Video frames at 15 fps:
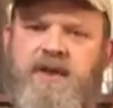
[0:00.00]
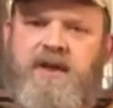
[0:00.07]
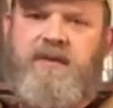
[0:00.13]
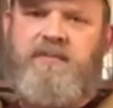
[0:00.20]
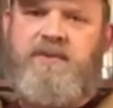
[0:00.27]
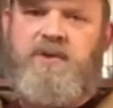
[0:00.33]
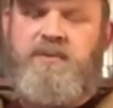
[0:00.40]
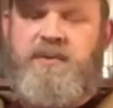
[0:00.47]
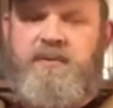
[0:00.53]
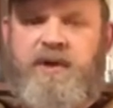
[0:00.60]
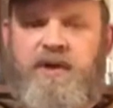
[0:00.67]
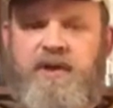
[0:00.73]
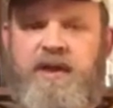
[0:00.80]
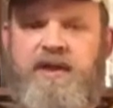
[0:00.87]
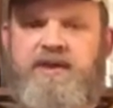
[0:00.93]
you up and you'll be
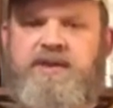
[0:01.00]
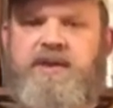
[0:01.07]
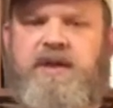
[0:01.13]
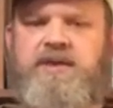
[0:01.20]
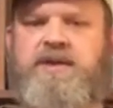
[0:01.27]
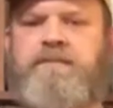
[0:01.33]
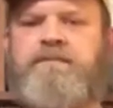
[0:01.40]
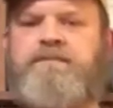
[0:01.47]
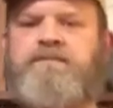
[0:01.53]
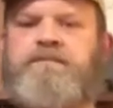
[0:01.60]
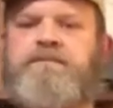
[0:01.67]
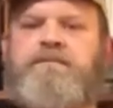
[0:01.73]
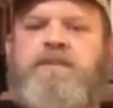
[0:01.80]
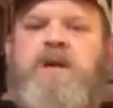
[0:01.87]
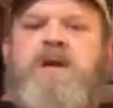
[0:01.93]
part of that discussion.
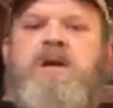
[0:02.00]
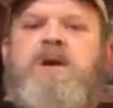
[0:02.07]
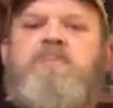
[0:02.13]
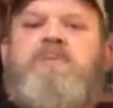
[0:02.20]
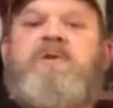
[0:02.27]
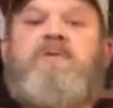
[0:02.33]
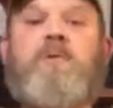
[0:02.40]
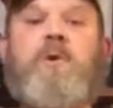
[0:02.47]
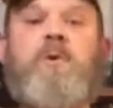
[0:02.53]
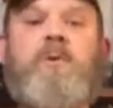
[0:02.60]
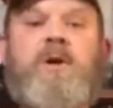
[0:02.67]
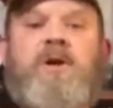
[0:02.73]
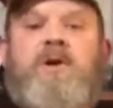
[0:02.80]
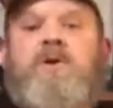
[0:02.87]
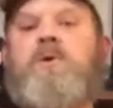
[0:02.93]
Before
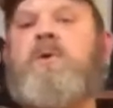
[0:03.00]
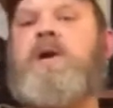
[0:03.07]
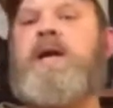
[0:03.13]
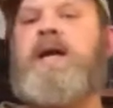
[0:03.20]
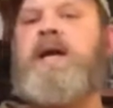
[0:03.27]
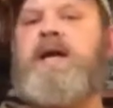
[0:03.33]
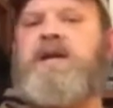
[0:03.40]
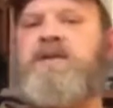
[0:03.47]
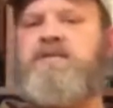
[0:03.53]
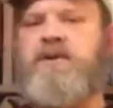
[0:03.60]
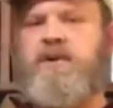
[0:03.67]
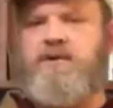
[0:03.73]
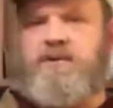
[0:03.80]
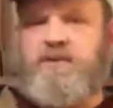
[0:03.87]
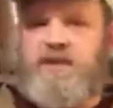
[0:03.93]
we go any
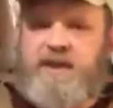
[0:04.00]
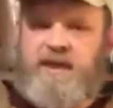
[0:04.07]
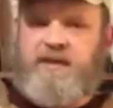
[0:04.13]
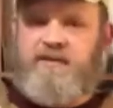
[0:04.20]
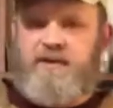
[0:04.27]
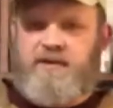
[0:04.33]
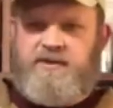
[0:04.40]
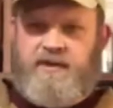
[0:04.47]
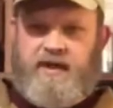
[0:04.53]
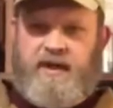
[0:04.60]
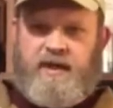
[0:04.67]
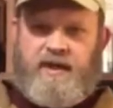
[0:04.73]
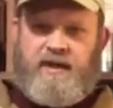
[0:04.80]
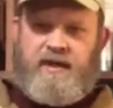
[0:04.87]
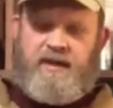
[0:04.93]
further with any of our
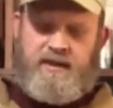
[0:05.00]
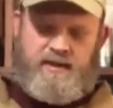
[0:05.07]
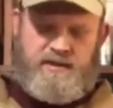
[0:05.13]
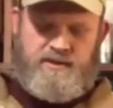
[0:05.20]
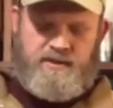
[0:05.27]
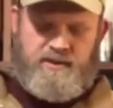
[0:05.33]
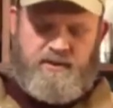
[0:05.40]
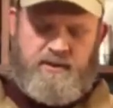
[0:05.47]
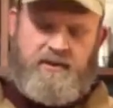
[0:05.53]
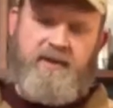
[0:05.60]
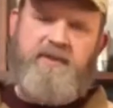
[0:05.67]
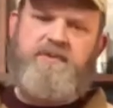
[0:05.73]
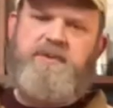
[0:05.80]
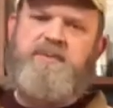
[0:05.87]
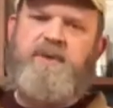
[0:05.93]
training, it is our duty
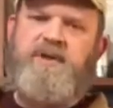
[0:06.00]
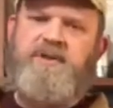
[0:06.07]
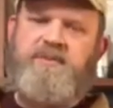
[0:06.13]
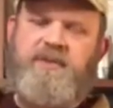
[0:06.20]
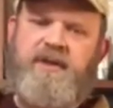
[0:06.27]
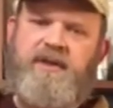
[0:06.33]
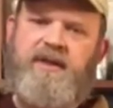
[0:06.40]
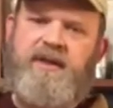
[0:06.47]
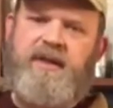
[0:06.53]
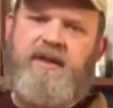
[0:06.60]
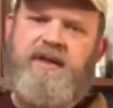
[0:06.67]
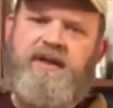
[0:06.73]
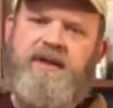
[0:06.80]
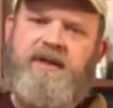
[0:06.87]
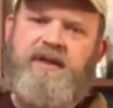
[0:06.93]
and responsibility
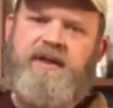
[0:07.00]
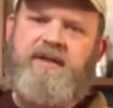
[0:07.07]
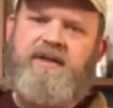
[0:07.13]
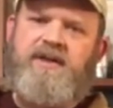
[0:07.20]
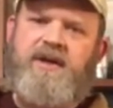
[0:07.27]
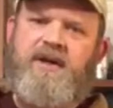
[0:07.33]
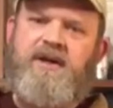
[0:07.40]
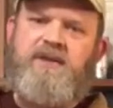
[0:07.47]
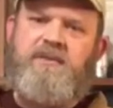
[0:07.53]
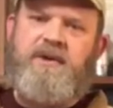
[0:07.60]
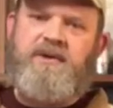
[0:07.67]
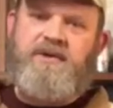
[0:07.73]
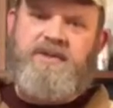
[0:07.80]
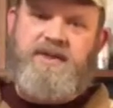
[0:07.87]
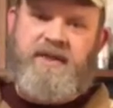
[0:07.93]
to talk
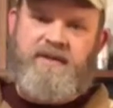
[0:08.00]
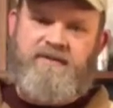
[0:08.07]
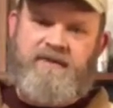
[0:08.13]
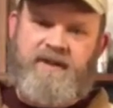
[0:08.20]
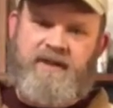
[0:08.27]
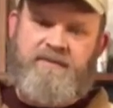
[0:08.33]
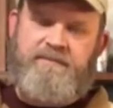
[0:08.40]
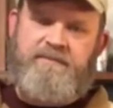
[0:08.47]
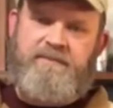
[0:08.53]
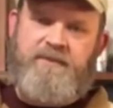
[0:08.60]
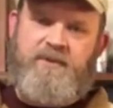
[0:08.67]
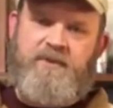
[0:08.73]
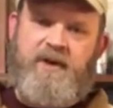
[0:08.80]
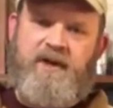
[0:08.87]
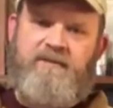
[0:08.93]
about safety.
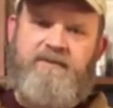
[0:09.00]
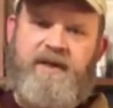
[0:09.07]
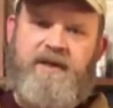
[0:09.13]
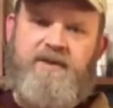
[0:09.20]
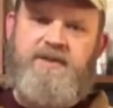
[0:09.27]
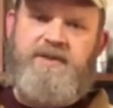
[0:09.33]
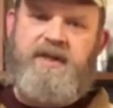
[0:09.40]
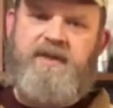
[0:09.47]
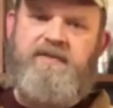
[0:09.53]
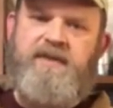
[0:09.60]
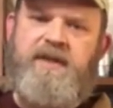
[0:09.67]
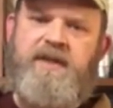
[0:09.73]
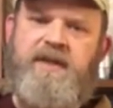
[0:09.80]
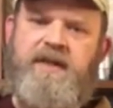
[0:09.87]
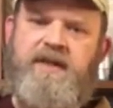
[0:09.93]
Dry fire
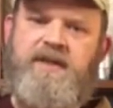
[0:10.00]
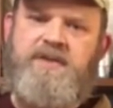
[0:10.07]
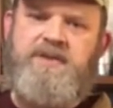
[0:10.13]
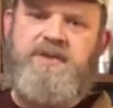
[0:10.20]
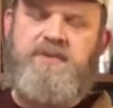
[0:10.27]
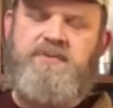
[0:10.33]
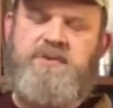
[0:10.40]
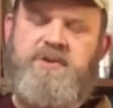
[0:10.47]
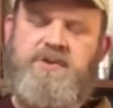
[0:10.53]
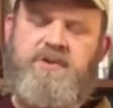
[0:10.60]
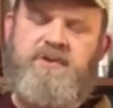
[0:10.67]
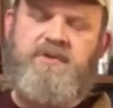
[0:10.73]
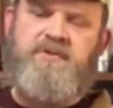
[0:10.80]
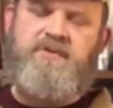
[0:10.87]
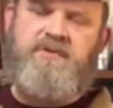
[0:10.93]
safety is an
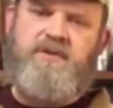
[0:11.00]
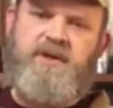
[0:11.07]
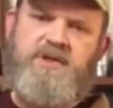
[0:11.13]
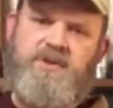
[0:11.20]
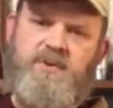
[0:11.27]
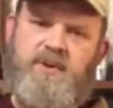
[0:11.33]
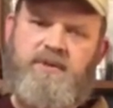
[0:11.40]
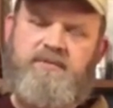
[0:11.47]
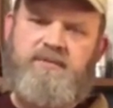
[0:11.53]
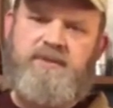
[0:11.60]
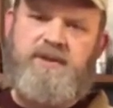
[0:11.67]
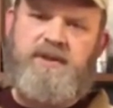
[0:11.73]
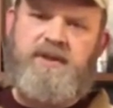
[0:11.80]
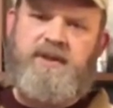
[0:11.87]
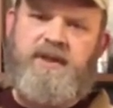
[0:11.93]
observed ritual
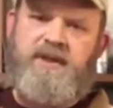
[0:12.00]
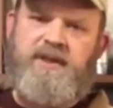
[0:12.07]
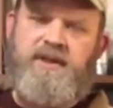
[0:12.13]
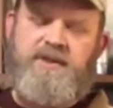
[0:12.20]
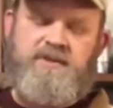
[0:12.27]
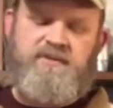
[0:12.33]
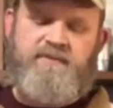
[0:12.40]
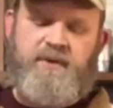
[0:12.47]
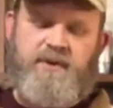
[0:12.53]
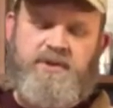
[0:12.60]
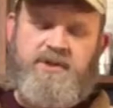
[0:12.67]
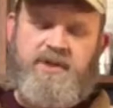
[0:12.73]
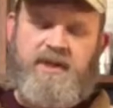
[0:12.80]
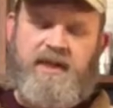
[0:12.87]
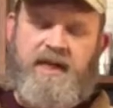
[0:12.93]
that is
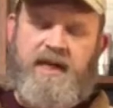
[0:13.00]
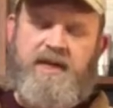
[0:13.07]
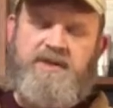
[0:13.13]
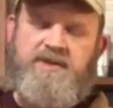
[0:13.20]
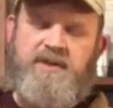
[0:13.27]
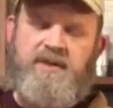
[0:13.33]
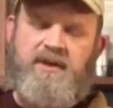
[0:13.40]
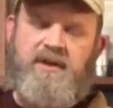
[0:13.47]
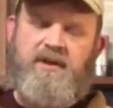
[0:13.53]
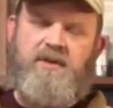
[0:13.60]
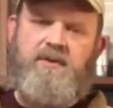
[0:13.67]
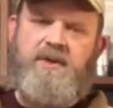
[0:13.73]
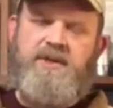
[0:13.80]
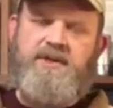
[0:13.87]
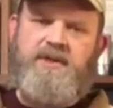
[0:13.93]
first, last, and
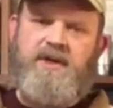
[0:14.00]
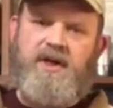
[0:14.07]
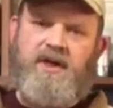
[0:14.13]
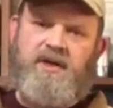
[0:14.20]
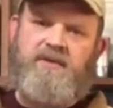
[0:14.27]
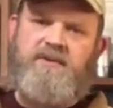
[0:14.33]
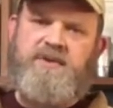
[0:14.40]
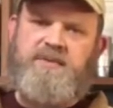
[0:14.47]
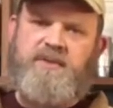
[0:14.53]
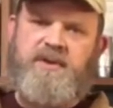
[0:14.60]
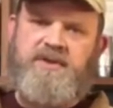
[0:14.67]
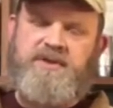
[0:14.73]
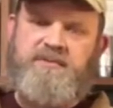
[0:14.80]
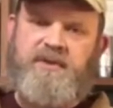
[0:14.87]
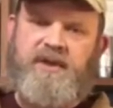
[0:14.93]
always our
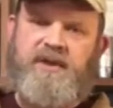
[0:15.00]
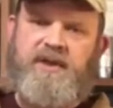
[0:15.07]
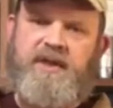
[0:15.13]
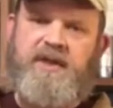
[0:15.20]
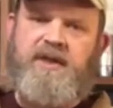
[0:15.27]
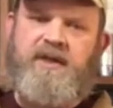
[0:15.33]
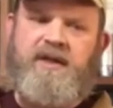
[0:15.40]
responsibility